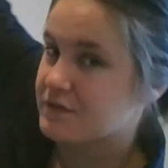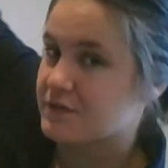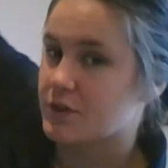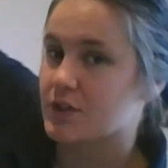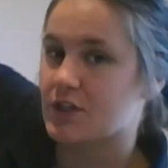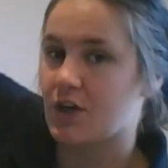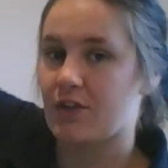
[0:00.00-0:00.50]

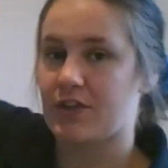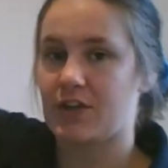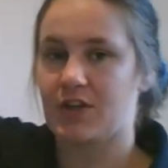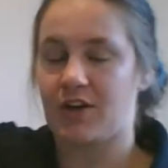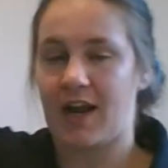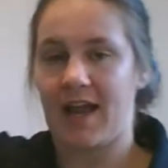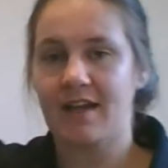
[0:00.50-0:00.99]
foot on the
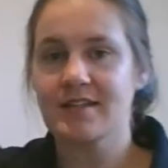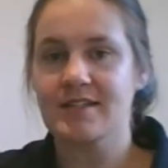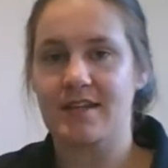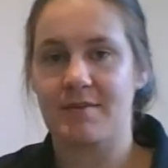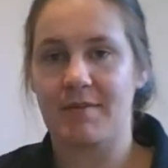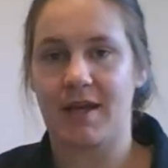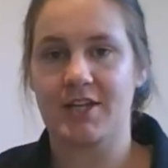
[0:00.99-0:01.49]
ground
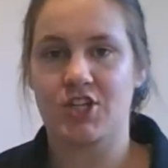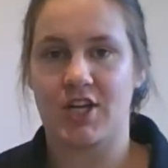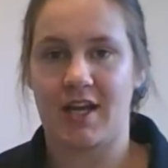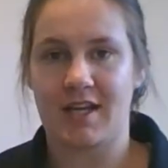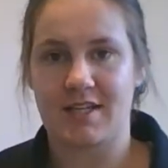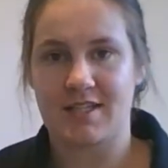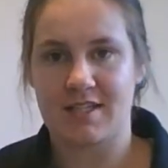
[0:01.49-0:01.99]
and my
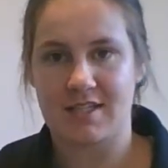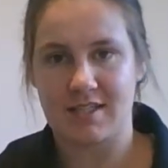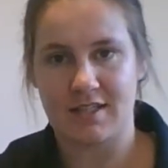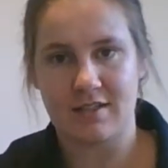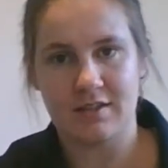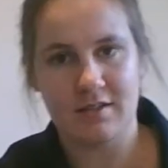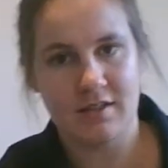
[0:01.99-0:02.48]
chair
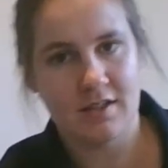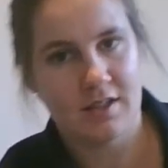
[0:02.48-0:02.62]
still,